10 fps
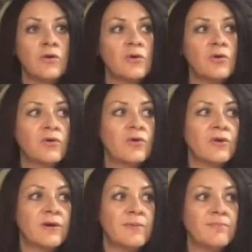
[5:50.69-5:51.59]
or
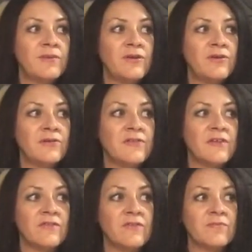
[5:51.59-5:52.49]
I'm
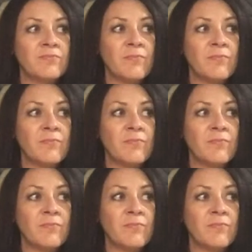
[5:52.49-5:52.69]
using